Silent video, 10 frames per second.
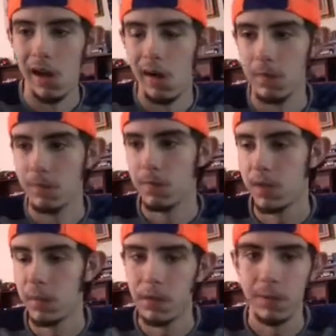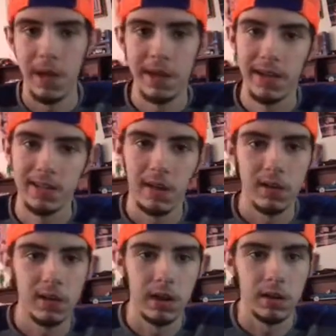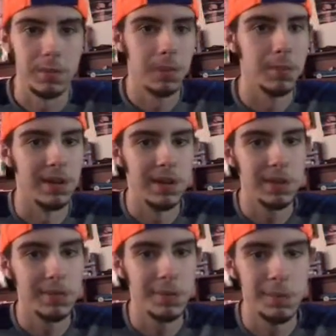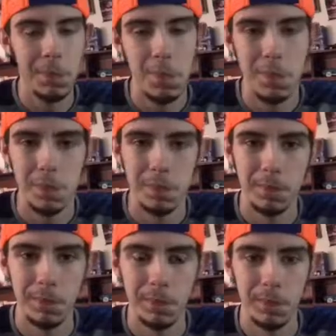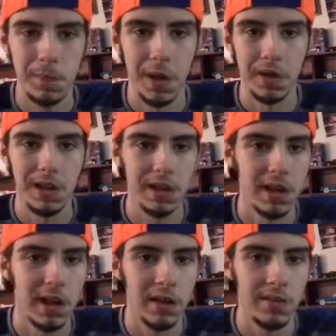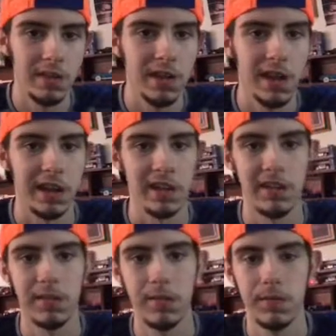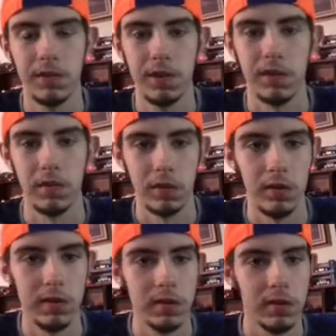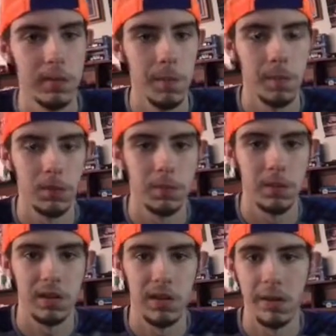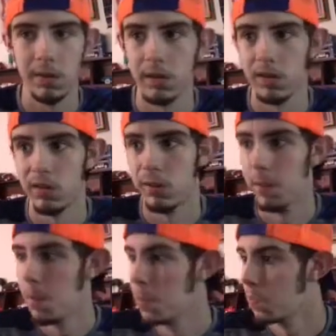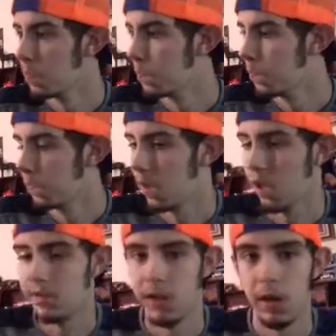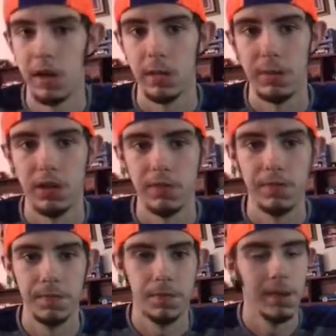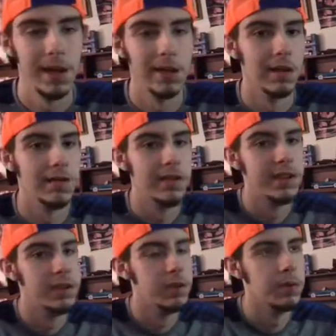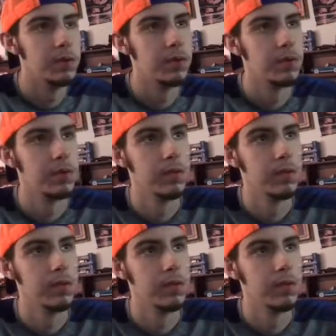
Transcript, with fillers: Um, coming back, guys, I heard it's like a bourbon dip. But I think it's not enough to get like freaking drunk or something like that because uh, I saw like a bunch of outlaw videos